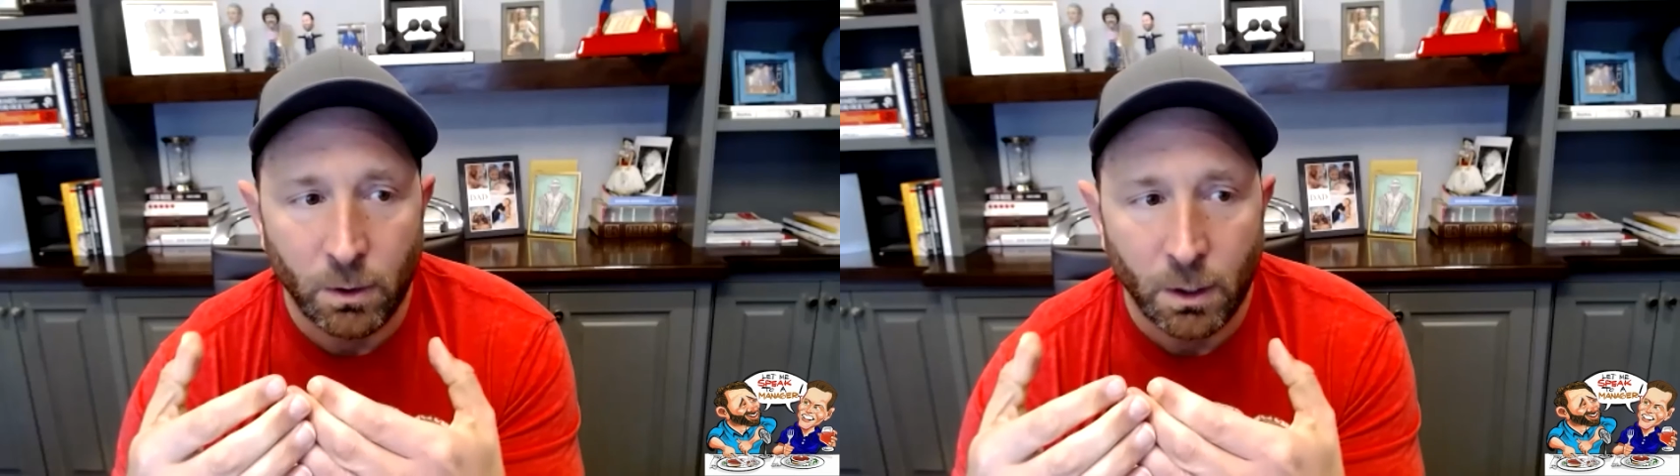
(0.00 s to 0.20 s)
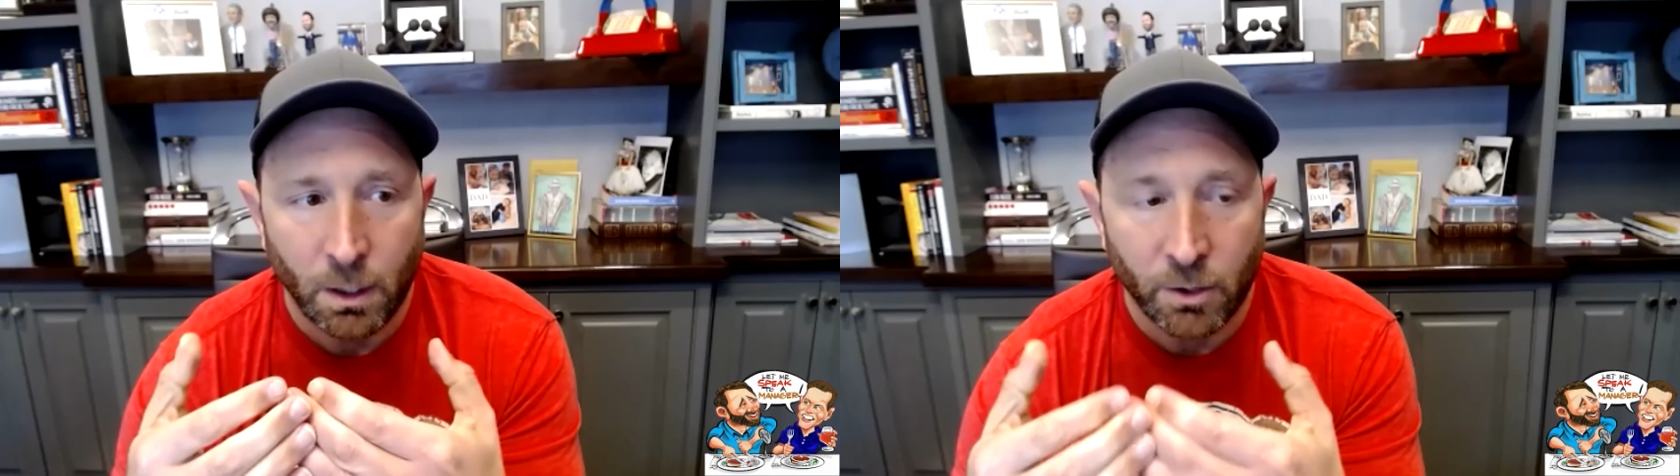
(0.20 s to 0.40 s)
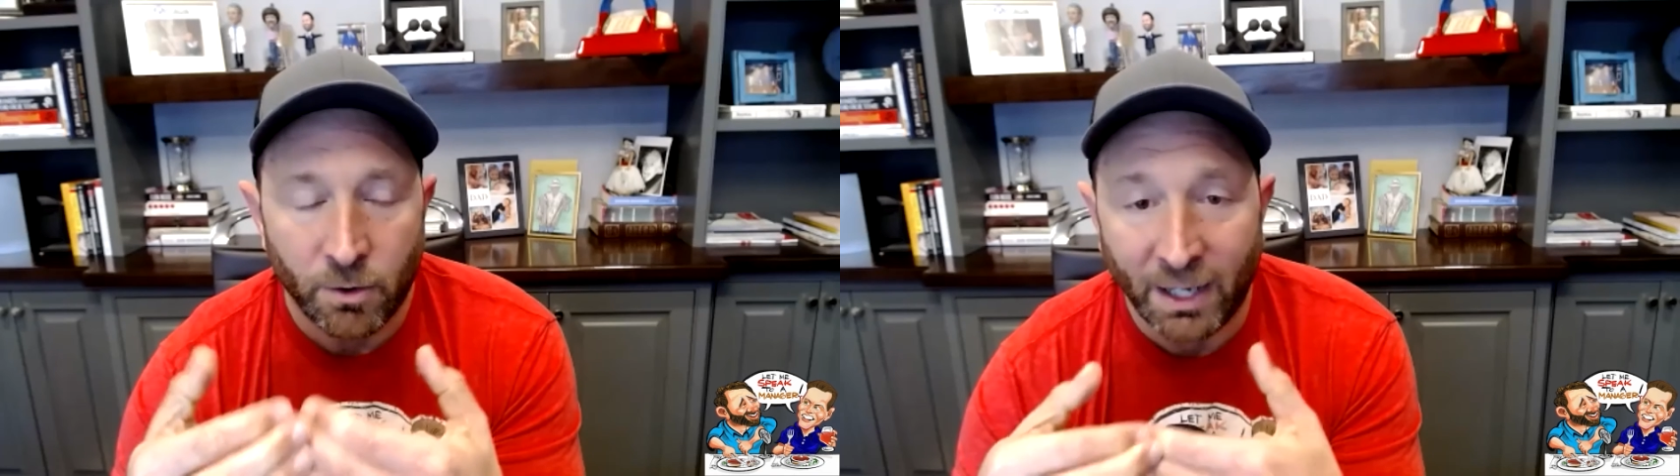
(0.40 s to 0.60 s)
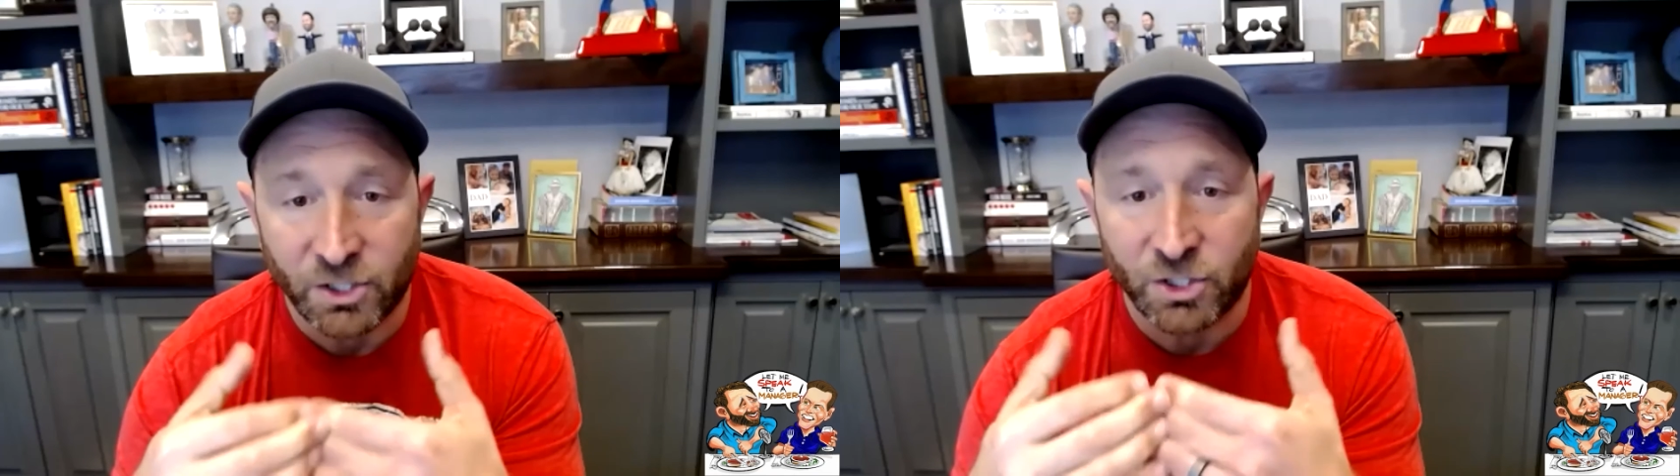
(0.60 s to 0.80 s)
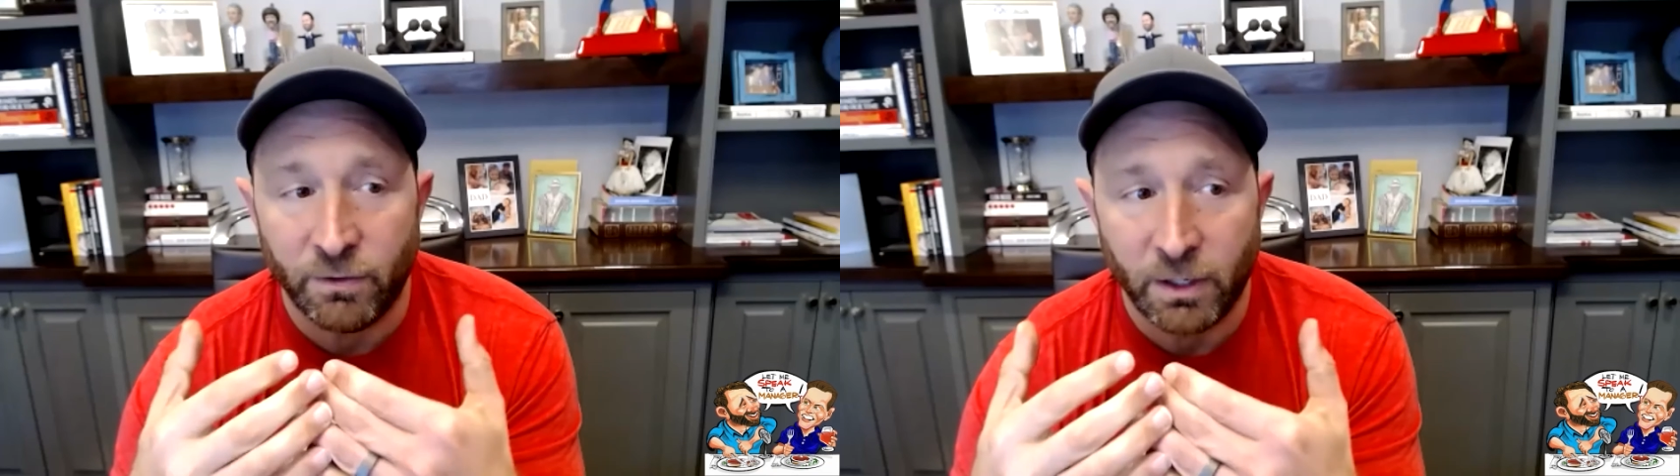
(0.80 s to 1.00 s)
You're not
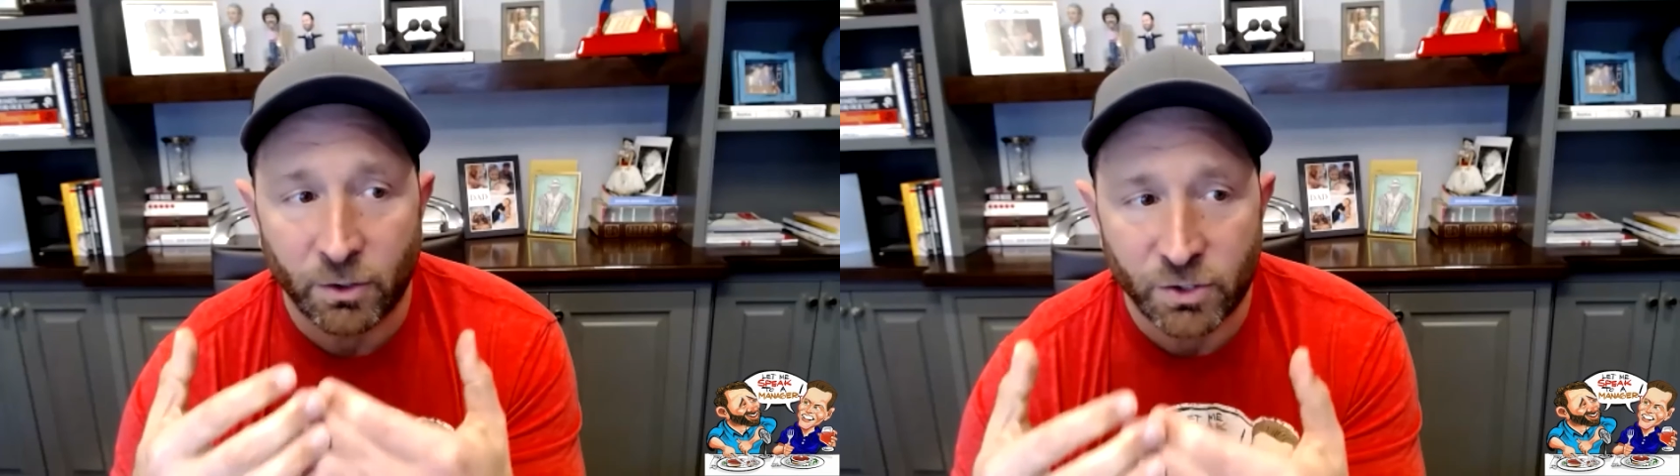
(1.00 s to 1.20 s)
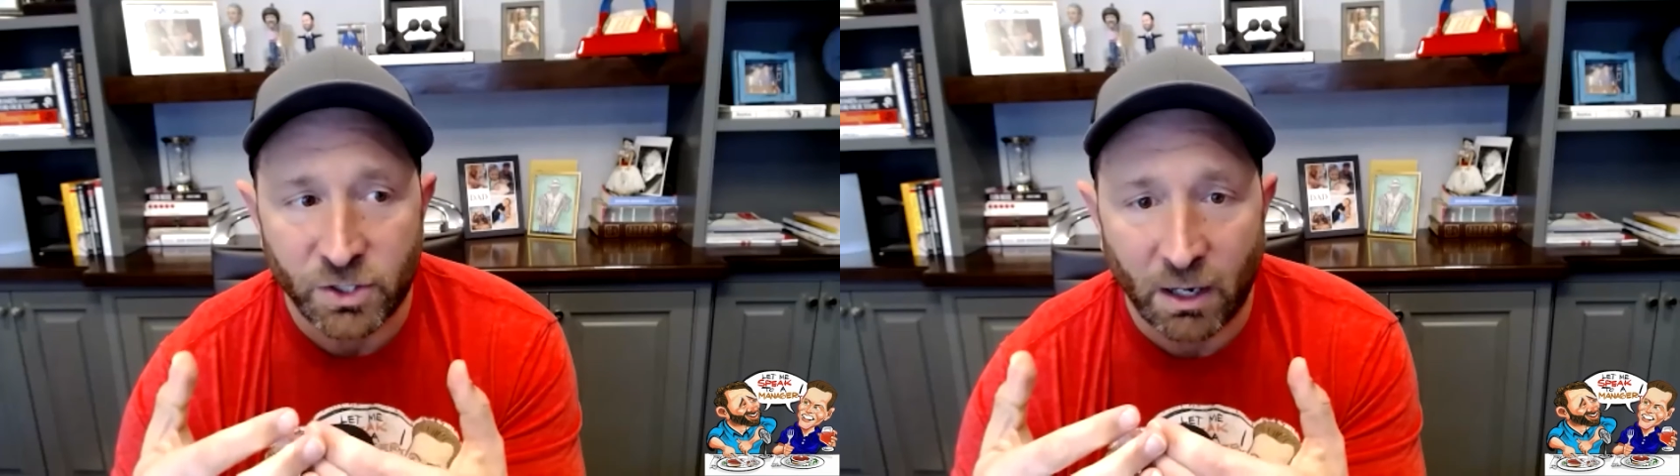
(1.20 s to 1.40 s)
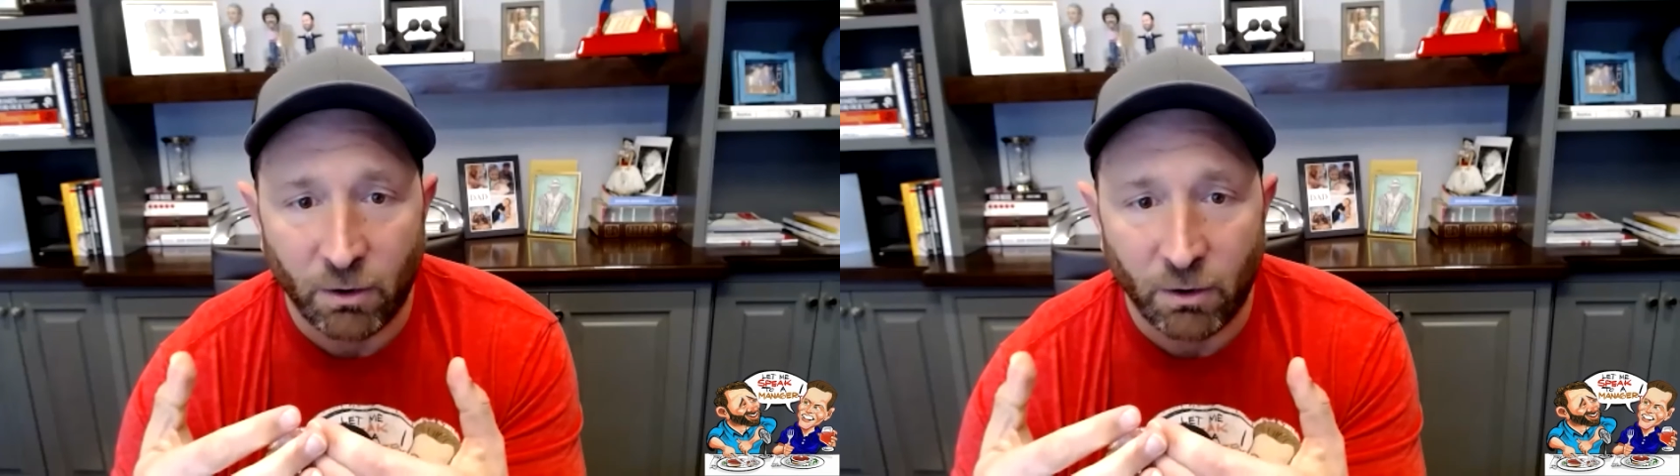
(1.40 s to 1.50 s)
serving yourself.